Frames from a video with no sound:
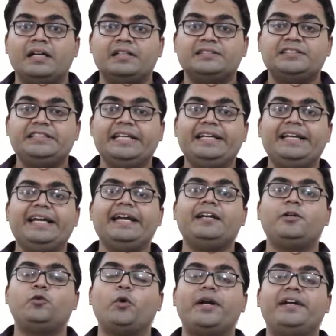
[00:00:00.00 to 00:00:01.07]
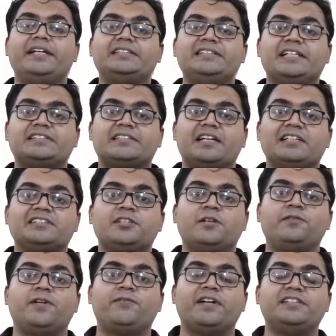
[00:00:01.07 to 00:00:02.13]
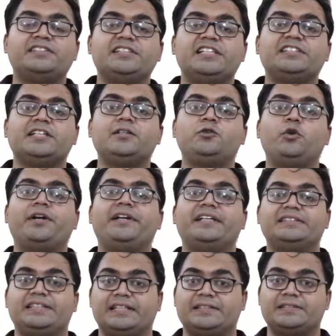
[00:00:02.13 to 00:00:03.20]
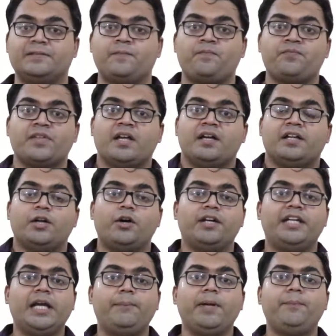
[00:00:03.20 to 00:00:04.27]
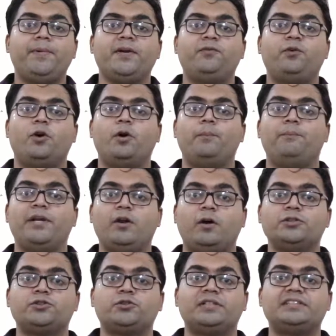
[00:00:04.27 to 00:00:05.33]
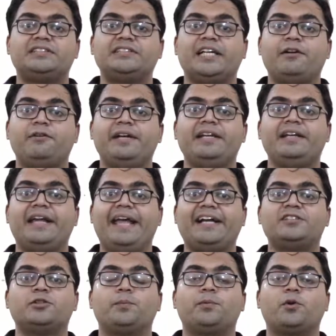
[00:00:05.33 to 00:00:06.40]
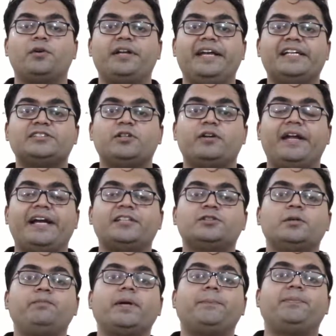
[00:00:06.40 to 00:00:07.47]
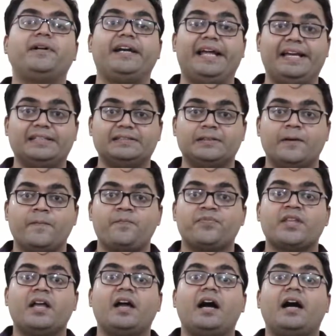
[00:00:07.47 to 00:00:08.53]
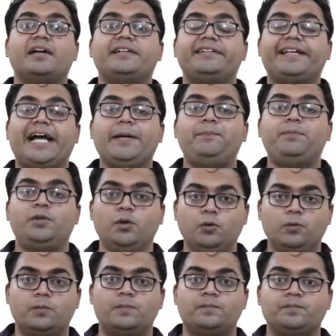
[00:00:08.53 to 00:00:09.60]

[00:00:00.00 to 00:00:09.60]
CD26, cluster of differentiation 26. Now, DPP4 belongs to the serine exoprotease or exopeptidase, a type 2